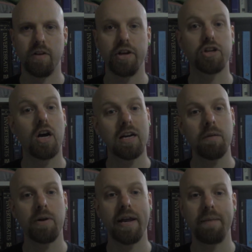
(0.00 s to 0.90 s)
You're talking
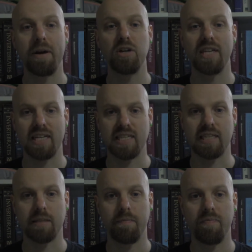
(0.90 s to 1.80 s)
about
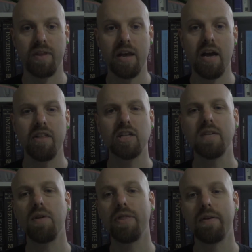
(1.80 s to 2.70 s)
abiogenesis. There are
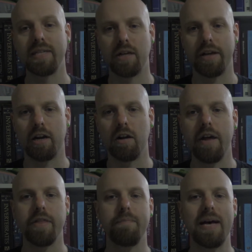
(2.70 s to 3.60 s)
several theories out there.
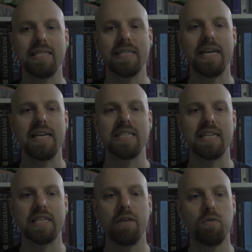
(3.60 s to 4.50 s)
The best is that
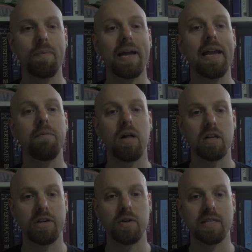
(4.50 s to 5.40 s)
self-replicating
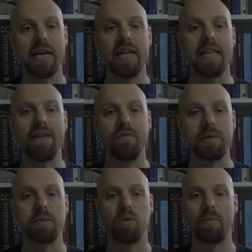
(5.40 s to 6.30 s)
molecules in the
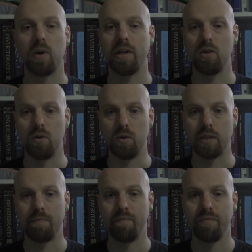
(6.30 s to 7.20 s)
infamous primordial
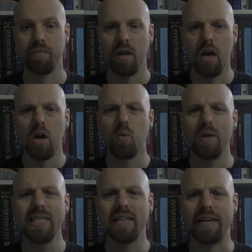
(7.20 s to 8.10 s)
ooze.
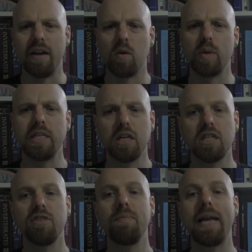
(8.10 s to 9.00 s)
Recently, researchers
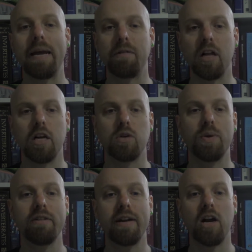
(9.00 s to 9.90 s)
have been able to
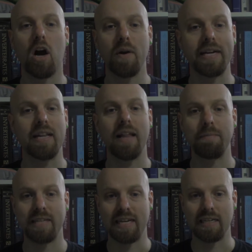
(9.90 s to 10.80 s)
recreate RNA in a
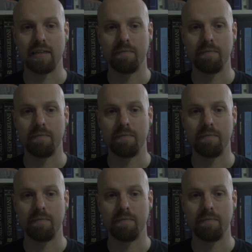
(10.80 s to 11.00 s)
lab setting.